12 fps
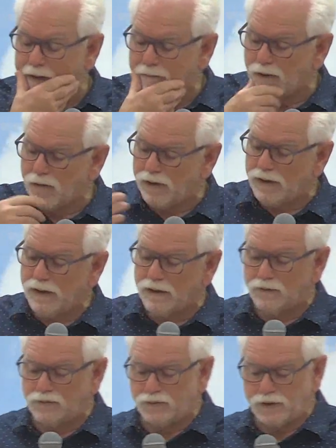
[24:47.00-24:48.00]
I'm only going
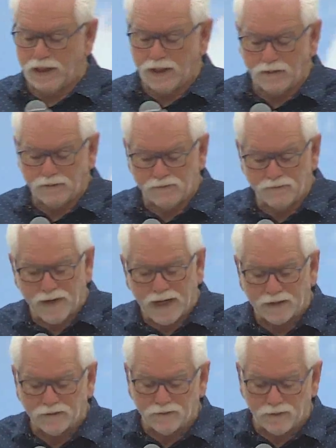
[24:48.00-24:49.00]
to share the
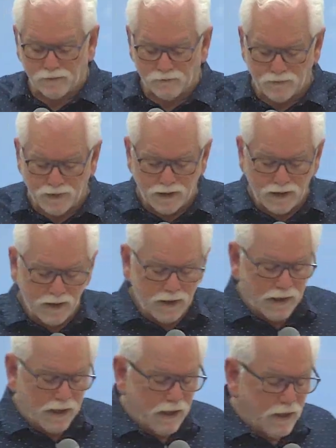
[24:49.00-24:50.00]
fact of
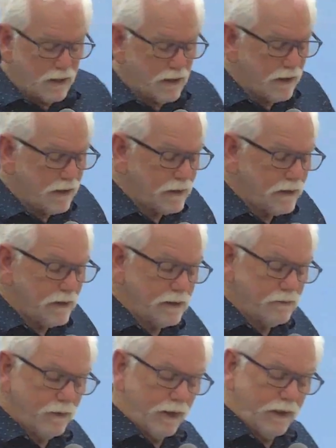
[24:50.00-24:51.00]

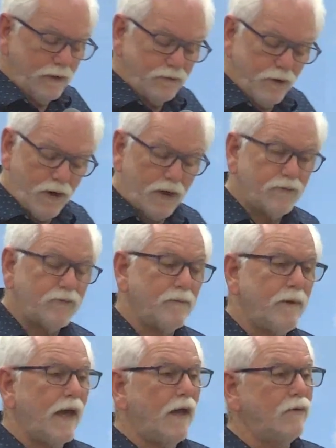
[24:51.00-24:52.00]
where he talks
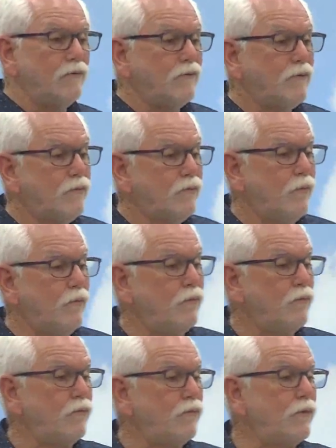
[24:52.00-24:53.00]
about
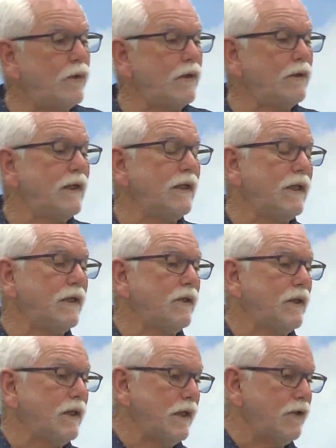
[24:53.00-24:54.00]
he leading
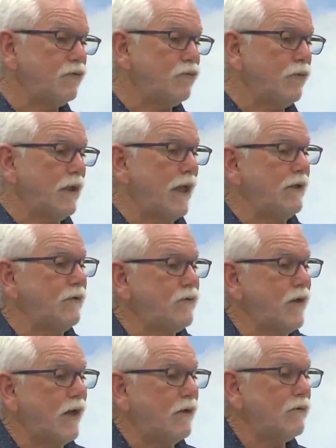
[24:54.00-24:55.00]
the Israelites
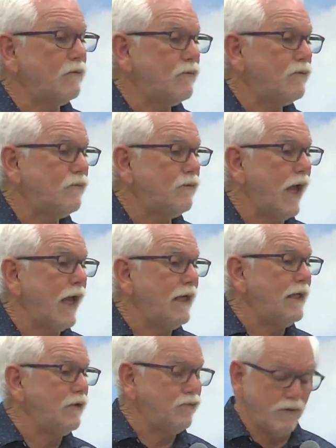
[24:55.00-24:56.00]
out of
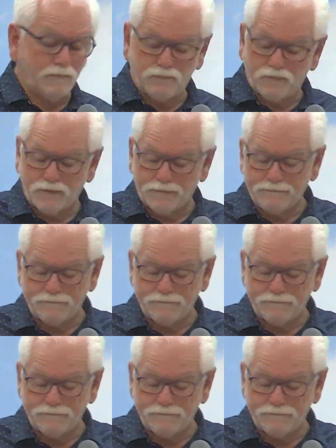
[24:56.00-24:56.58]
Egypt